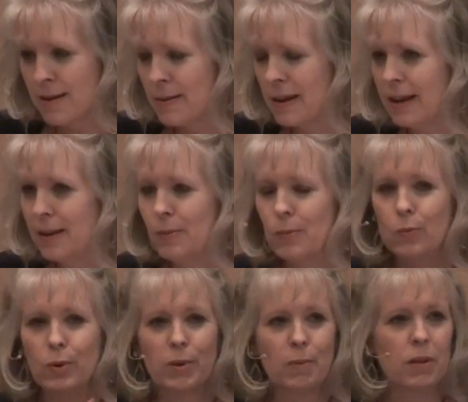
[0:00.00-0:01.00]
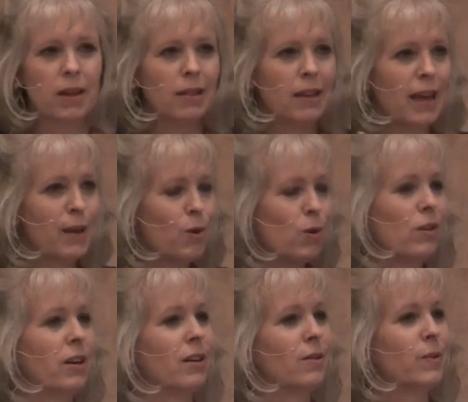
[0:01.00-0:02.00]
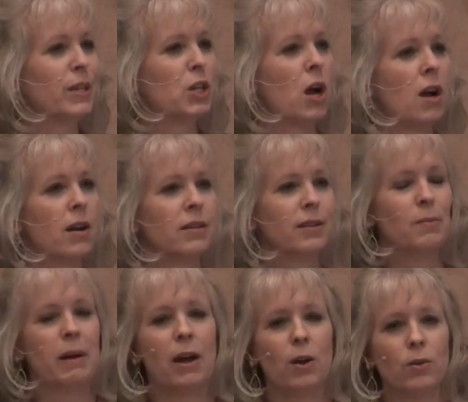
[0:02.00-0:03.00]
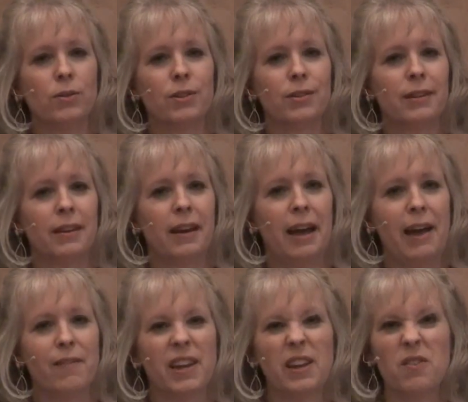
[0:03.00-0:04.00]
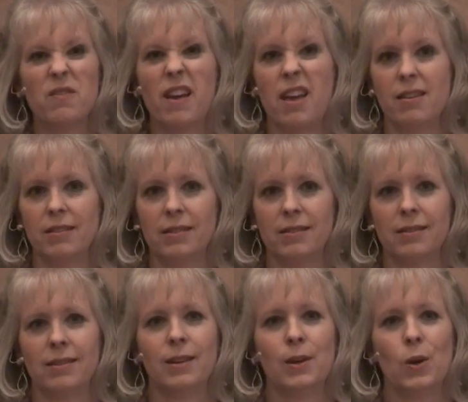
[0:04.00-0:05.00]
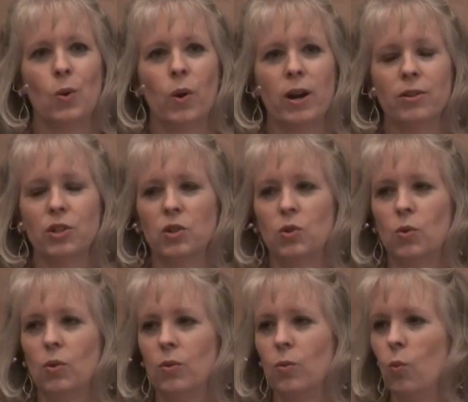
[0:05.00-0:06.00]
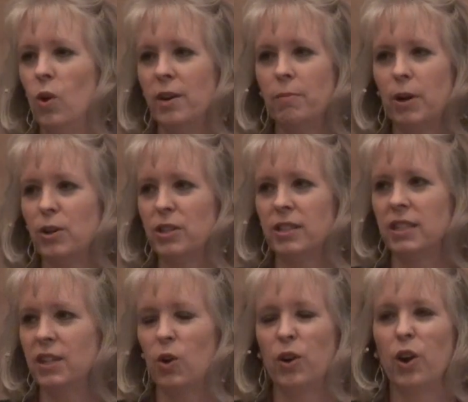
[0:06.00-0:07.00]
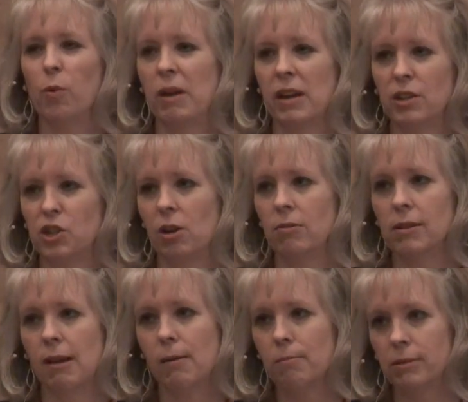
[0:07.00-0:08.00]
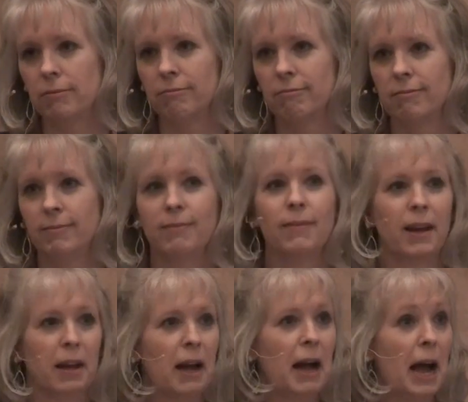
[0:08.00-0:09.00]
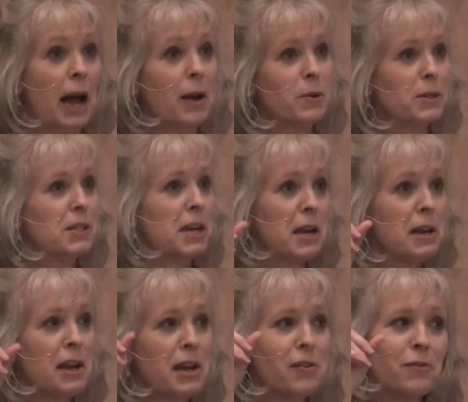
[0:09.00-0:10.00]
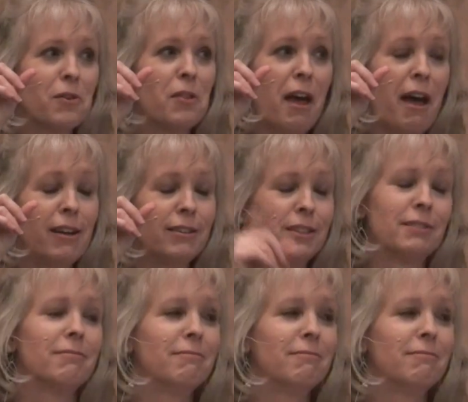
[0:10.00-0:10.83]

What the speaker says: But when we played the game earlier, we talked about having an event where just one person or nobody shows up. I was standing for that.